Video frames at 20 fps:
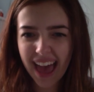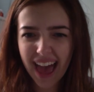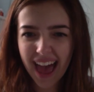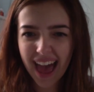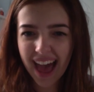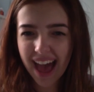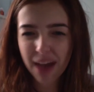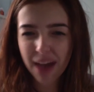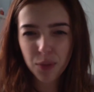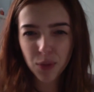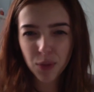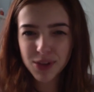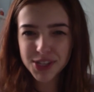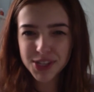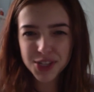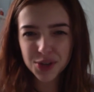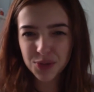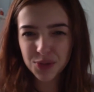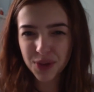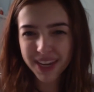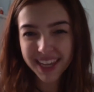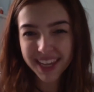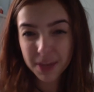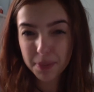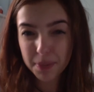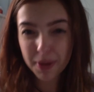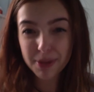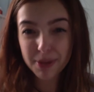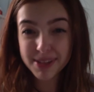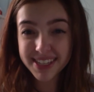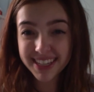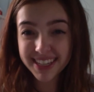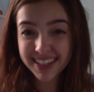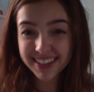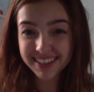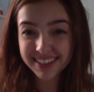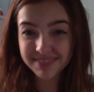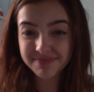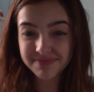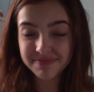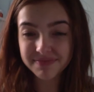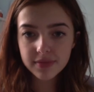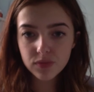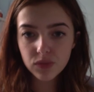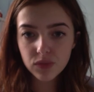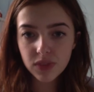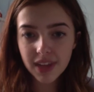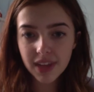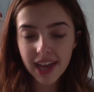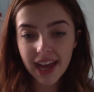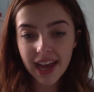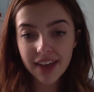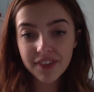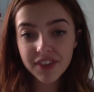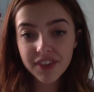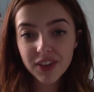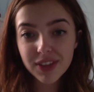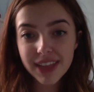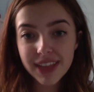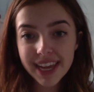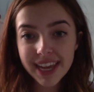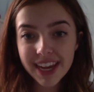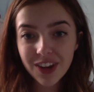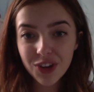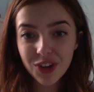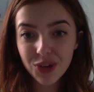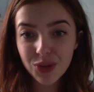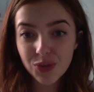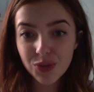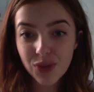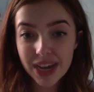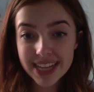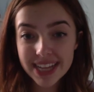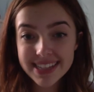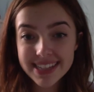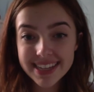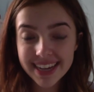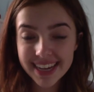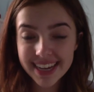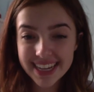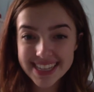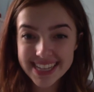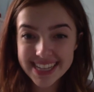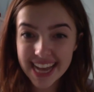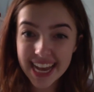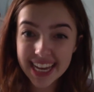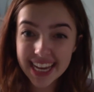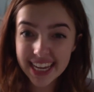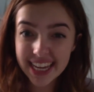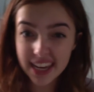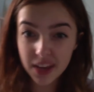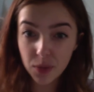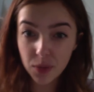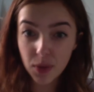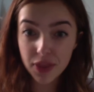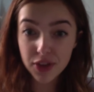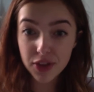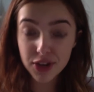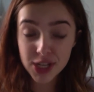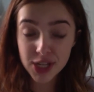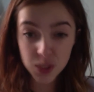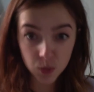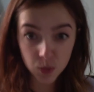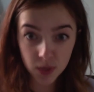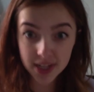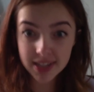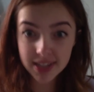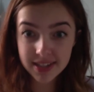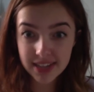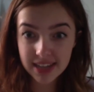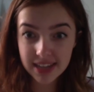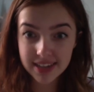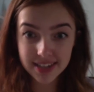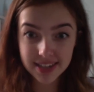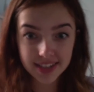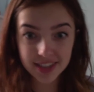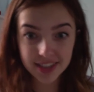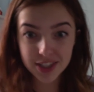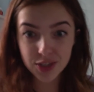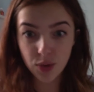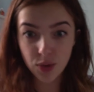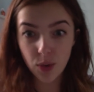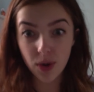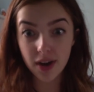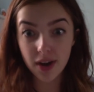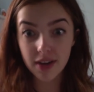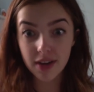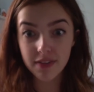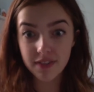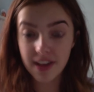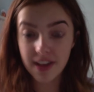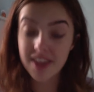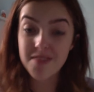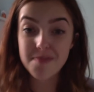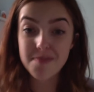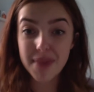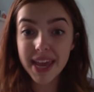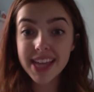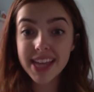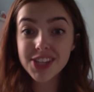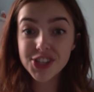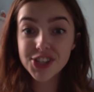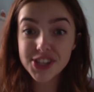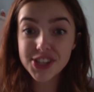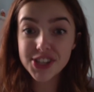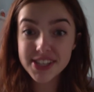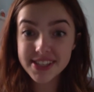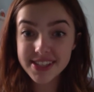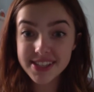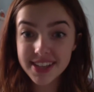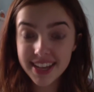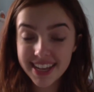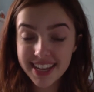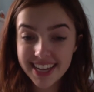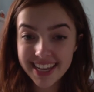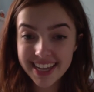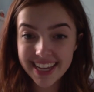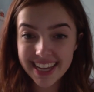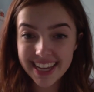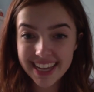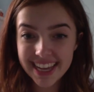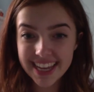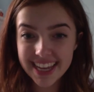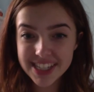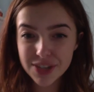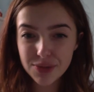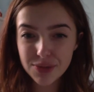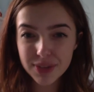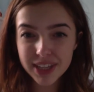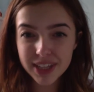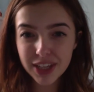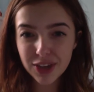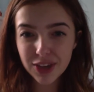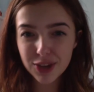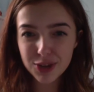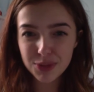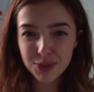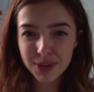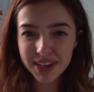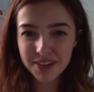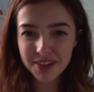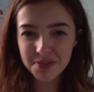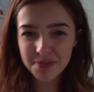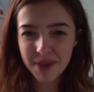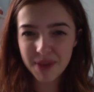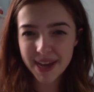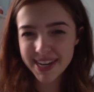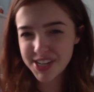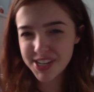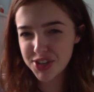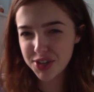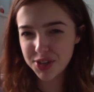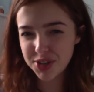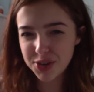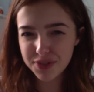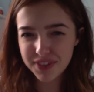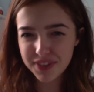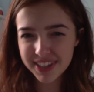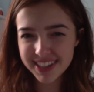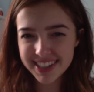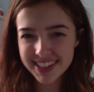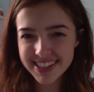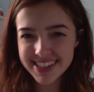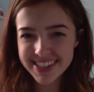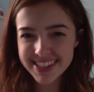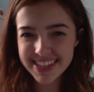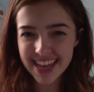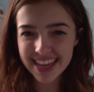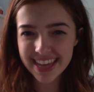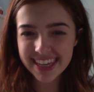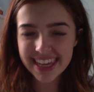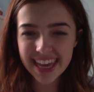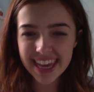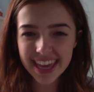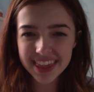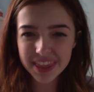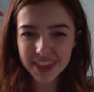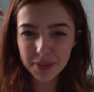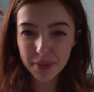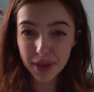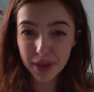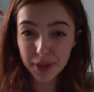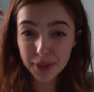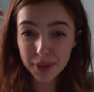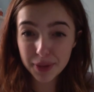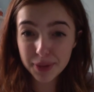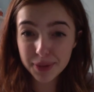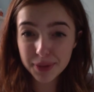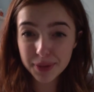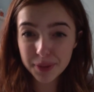I want to write about it. I feel like writing in a diary, whether it's one sentence or 5 pages, is a really good way of managing your feelings and getting them out.